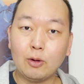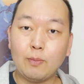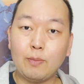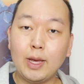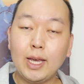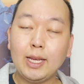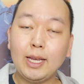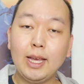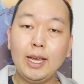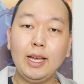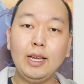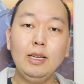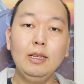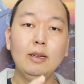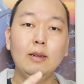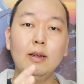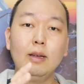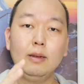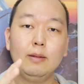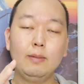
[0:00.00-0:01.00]
making,
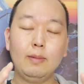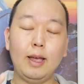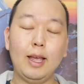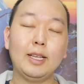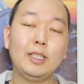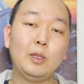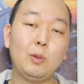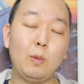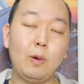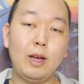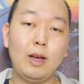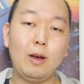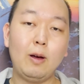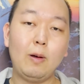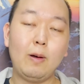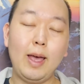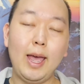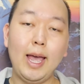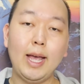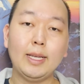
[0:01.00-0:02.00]
as
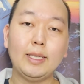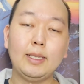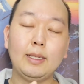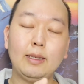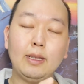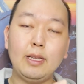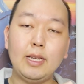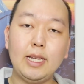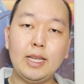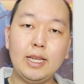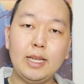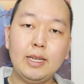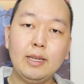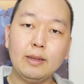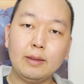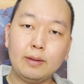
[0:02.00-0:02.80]
well as the